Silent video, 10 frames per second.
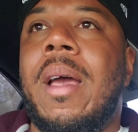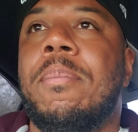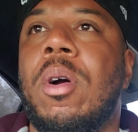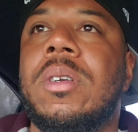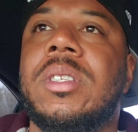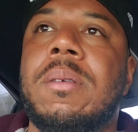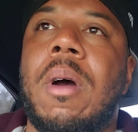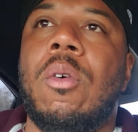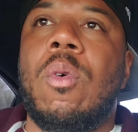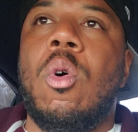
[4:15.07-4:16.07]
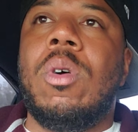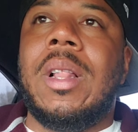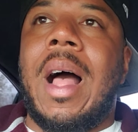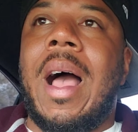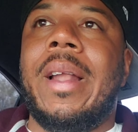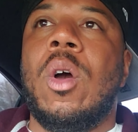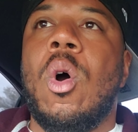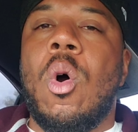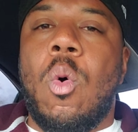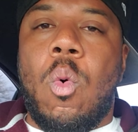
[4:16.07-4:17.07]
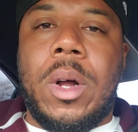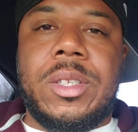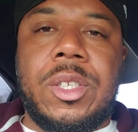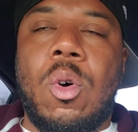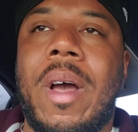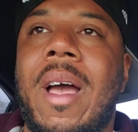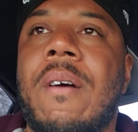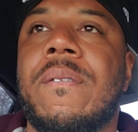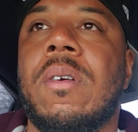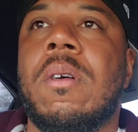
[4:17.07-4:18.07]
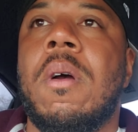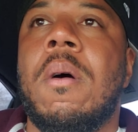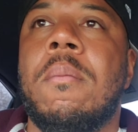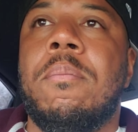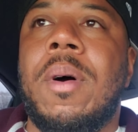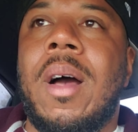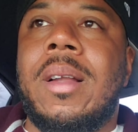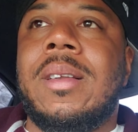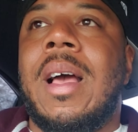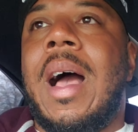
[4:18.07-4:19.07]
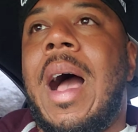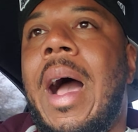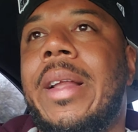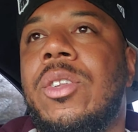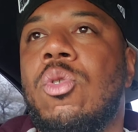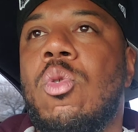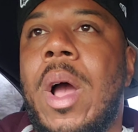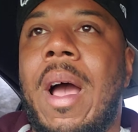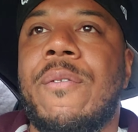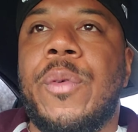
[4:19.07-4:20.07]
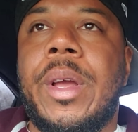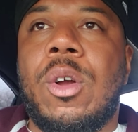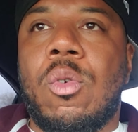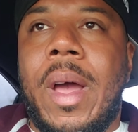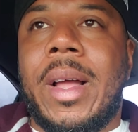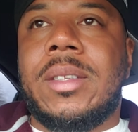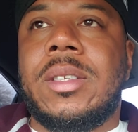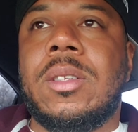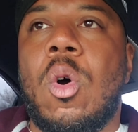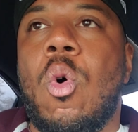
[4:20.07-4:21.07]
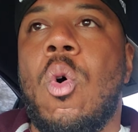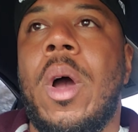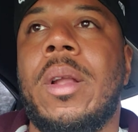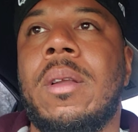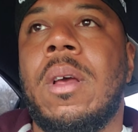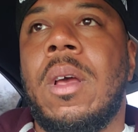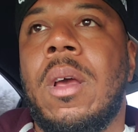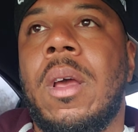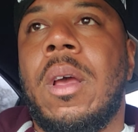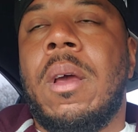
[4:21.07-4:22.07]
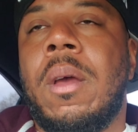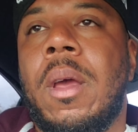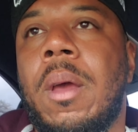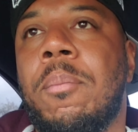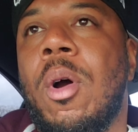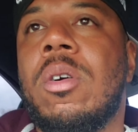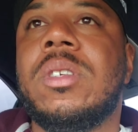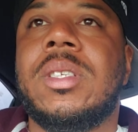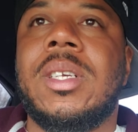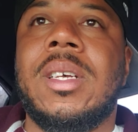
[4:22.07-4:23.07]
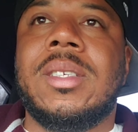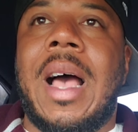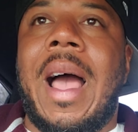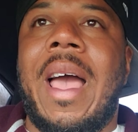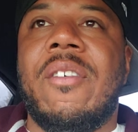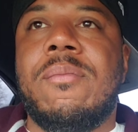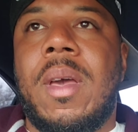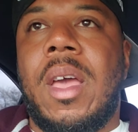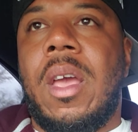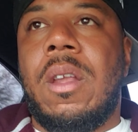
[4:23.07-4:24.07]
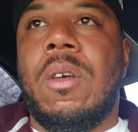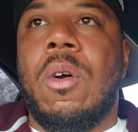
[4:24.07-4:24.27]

purchasing my Road Glide whatsoever, but I do have regrets on purchases I have made